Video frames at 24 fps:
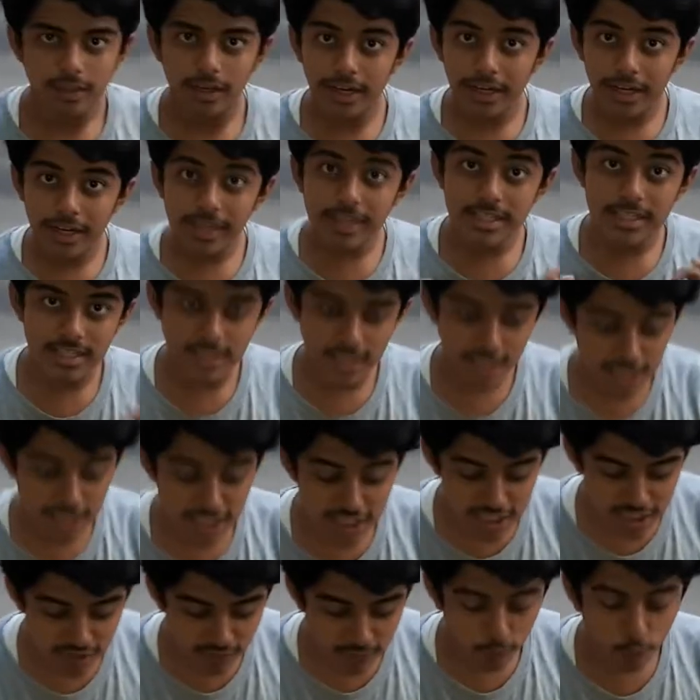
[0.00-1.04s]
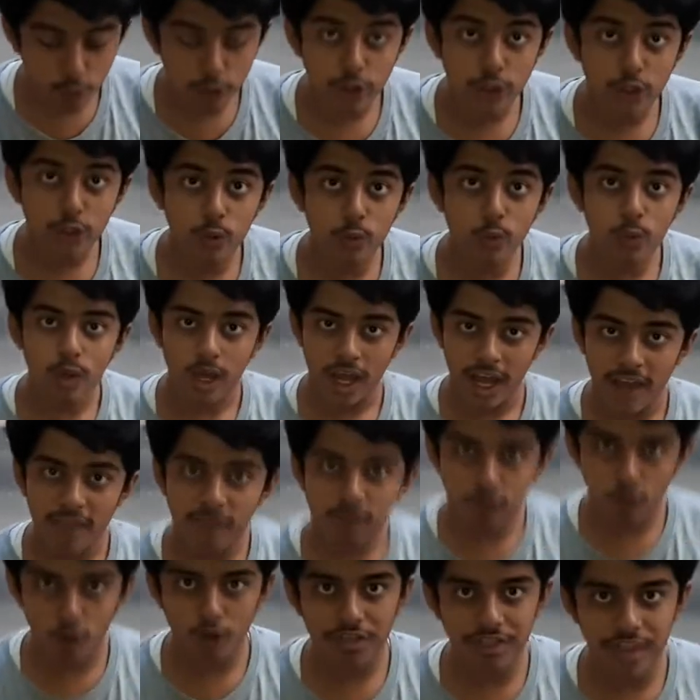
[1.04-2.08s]
It is easy for you and
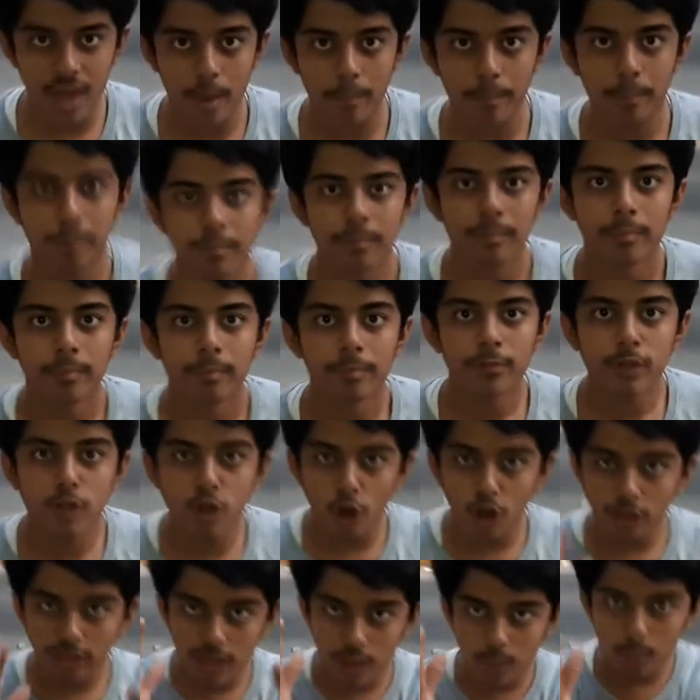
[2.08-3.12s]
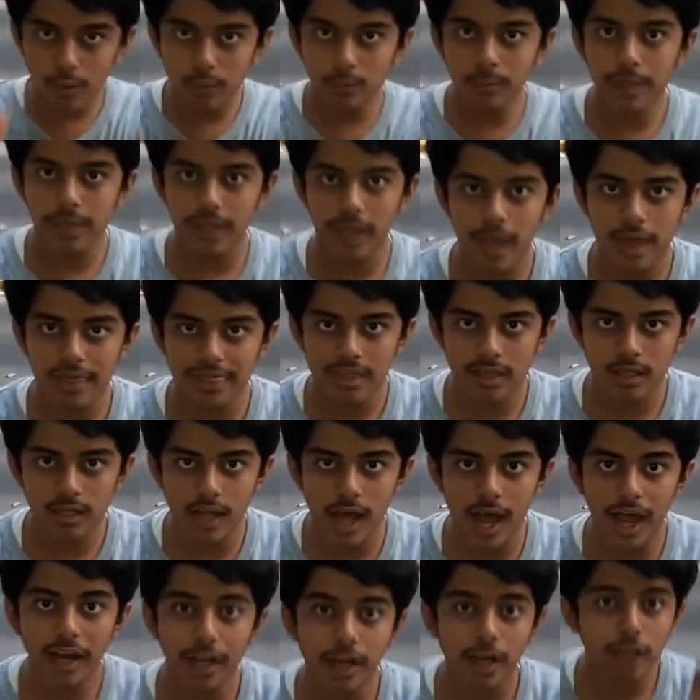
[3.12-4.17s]
for them because they will be at the
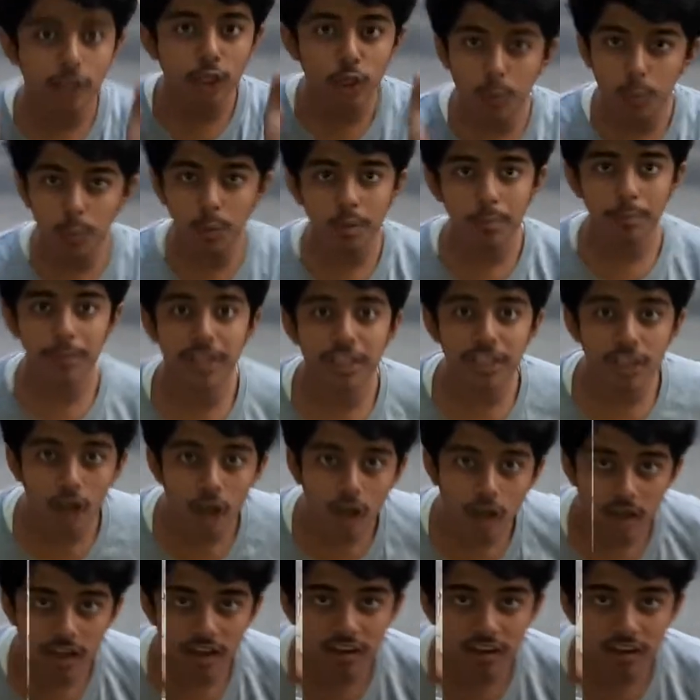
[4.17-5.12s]
line and you will be not